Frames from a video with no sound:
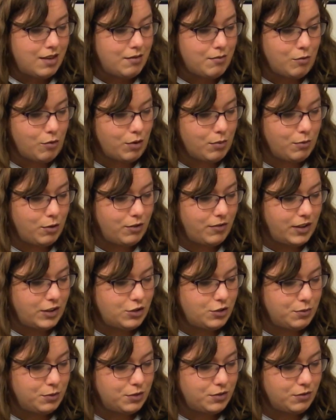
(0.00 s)
more and more
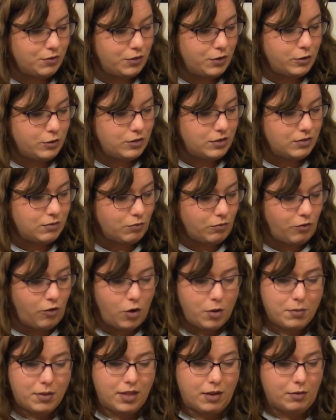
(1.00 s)
vegetables and fruits
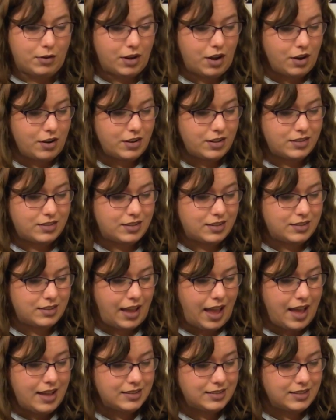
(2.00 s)
formerly regarded
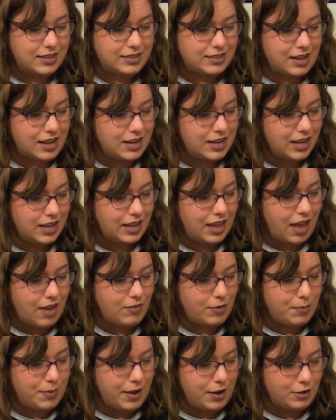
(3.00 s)
as exotic have
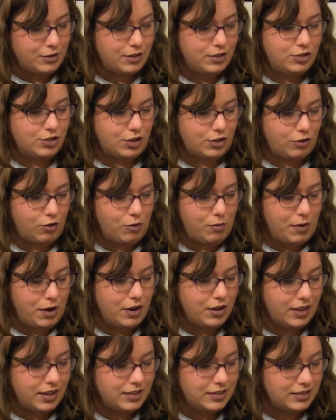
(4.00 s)
appeared in general
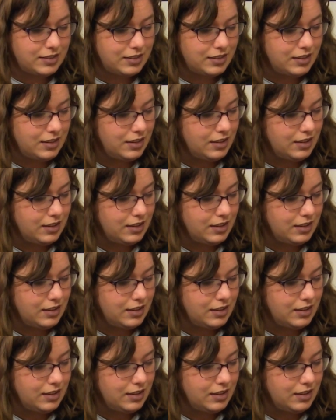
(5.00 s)
markets.